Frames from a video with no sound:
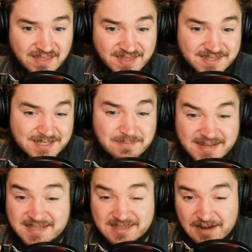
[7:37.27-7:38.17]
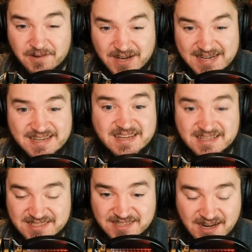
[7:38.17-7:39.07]
That doesn't mean he's never going to
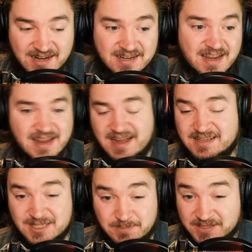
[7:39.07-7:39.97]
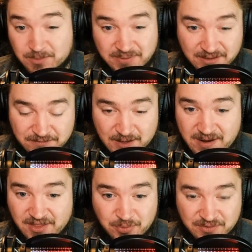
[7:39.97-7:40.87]
kick inside. I suspect he'll play a fair
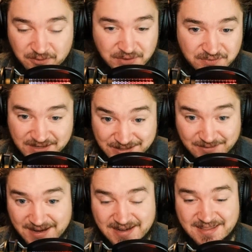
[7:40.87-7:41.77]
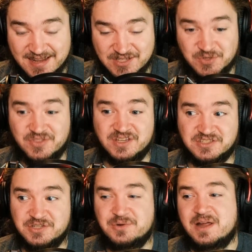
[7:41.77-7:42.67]
amount of 3-4 defensive end and that sort of thing
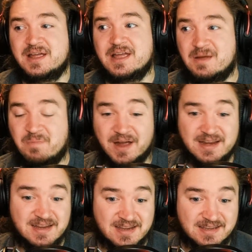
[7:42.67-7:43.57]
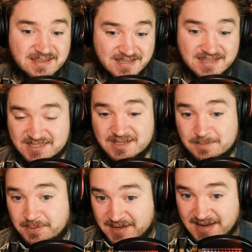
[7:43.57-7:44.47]
too. But he is going
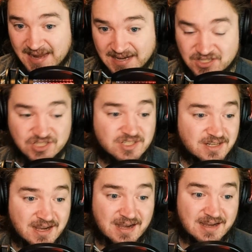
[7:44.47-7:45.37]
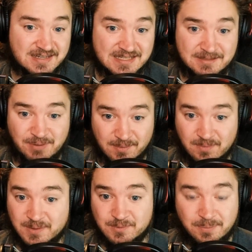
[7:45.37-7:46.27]
to play edge. He
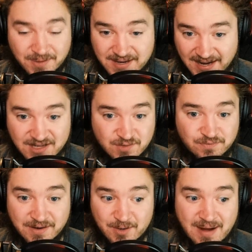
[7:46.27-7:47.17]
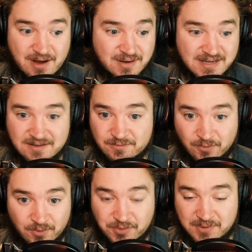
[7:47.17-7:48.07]
probably will play edge a fair amount in
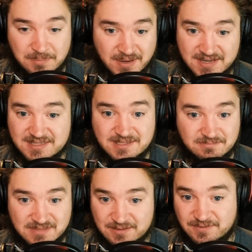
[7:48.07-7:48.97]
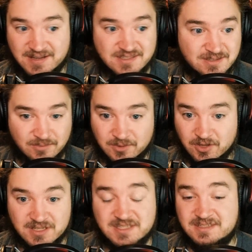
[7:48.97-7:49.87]
4-3 base defense
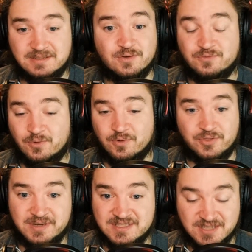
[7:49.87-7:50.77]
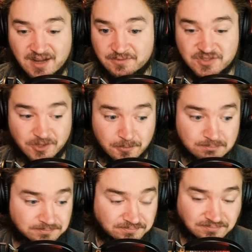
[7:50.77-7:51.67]
looks, 4-3 stuff. So